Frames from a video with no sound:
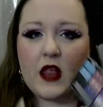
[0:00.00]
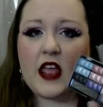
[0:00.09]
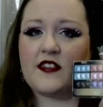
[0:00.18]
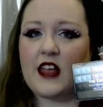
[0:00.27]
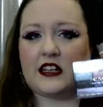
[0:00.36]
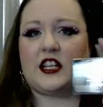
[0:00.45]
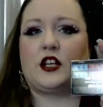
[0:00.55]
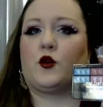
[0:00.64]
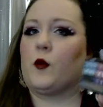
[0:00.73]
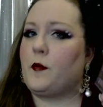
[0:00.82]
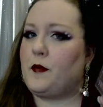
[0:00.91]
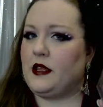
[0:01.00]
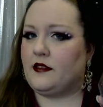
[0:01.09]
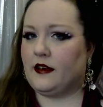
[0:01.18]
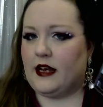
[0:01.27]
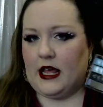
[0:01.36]
they tend to
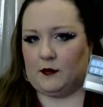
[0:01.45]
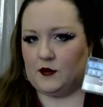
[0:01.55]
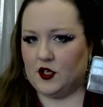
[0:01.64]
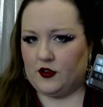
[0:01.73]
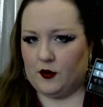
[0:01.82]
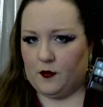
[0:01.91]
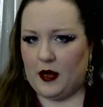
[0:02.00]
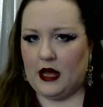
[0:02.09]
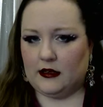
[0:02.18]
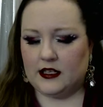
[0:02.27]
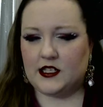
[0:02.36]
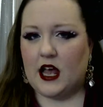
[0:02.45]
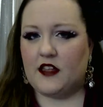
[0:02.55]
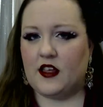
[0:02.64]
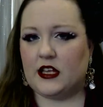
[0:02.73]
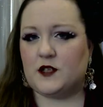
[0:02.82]
repeat the names on their palettes. I
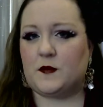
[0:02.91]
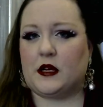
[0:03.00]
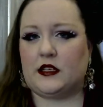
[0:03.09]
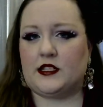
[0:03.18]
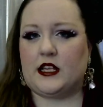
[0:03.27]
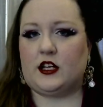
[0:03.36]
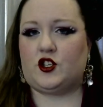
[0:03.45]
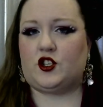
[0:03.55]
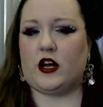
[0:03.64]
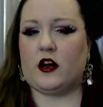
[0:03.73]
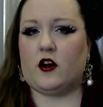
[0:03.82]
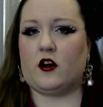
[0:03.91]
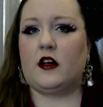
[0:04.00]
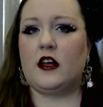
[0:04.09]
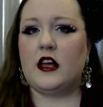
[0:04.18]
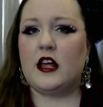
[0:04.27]
think it's because they share
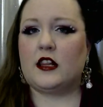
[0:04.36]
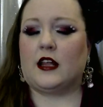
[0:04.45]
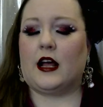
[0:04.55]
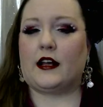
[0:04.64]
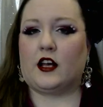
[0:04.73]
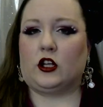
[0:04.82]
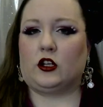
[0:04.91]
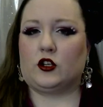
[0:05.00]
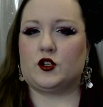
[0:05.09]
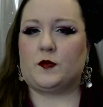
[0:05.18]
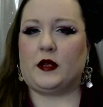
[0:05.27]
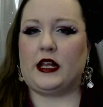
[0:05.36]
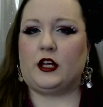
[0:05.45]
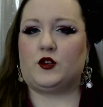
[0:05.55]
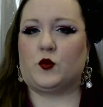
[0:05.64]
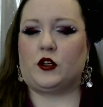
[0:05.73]
like colors, but
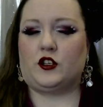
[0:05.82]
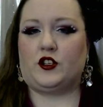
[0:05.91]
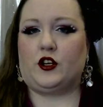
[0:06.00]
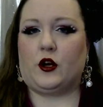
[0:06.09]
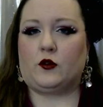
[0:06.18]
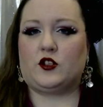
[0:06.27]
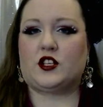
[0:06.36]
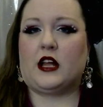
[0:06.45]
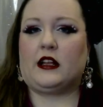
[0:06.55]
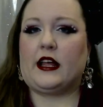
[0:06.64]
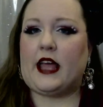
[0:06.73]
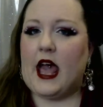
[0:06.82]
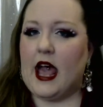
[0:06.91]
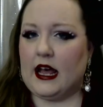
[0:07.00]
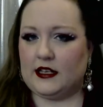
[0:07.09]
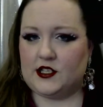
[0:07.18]
each one, just kind of like
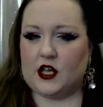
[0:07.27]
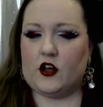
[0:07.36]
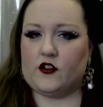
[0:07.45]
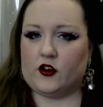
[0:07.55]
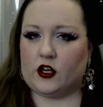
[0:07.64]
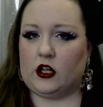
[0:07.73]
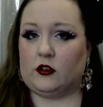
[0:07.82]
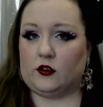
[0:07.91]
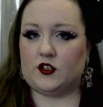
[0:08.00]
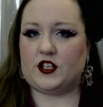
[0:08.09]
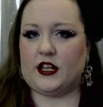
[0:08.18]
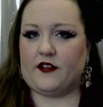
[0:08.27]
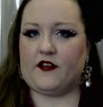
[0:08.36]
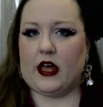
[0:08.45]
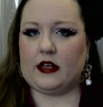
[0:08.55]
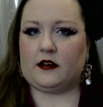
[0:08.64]
adds other colors in
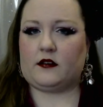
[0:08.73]
that